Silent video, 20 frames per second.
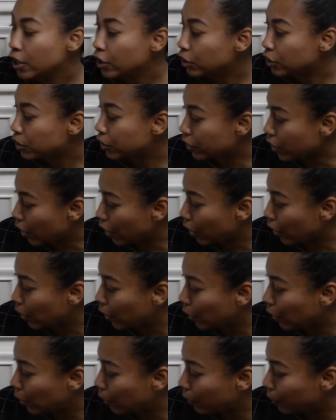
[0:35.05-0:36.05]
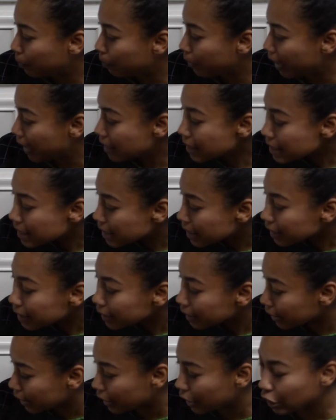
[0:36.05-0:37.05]
So
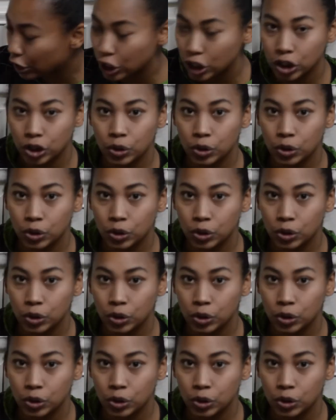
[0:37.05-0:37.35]
basically